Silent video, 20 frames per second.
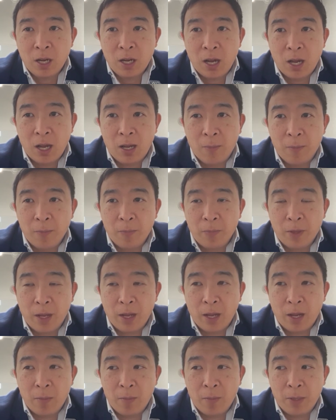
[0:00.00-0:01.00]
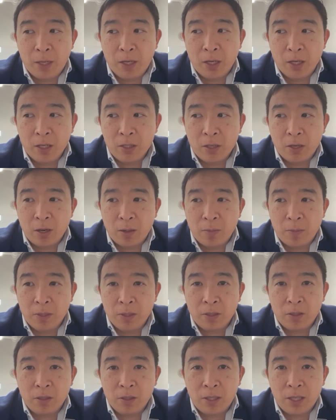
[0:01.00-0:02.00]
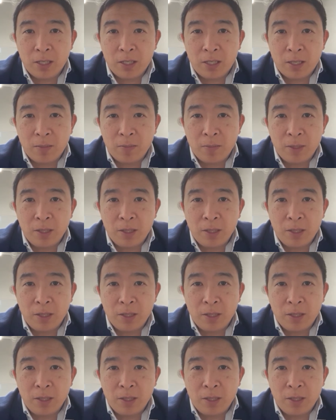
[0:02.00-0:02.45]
because our political system